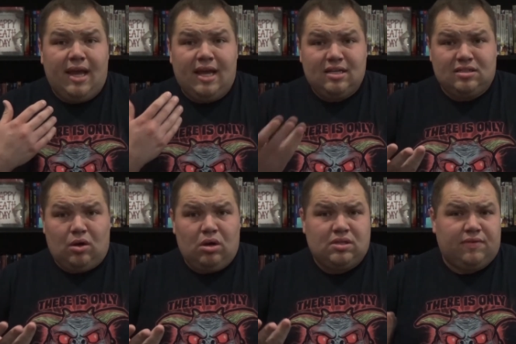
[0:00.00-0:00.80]
And as
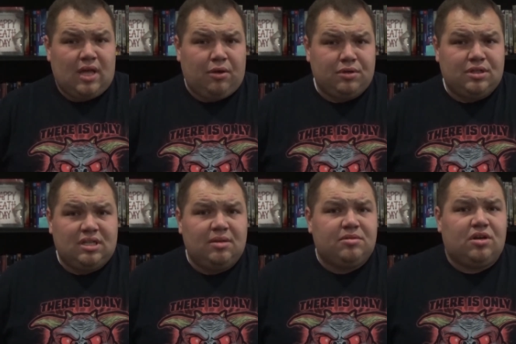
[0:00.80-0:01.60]
always, if you like what you
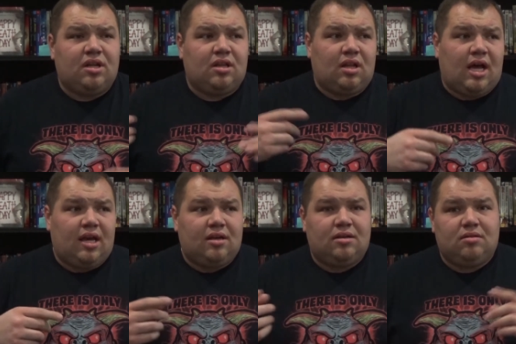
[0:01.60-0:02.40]
see, you should hit the like,